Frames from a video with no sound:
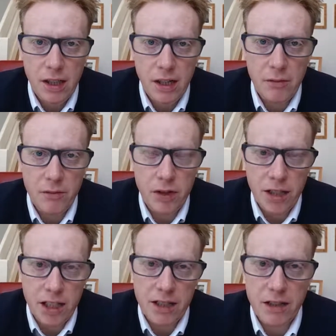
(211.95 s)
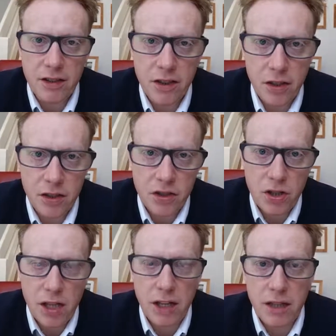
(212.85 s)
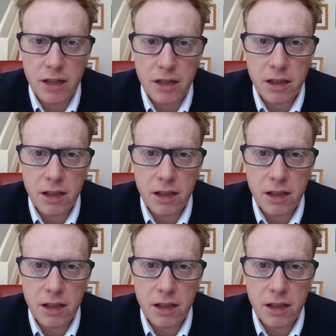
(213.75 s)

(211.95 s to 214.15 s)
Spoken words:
You can easily search and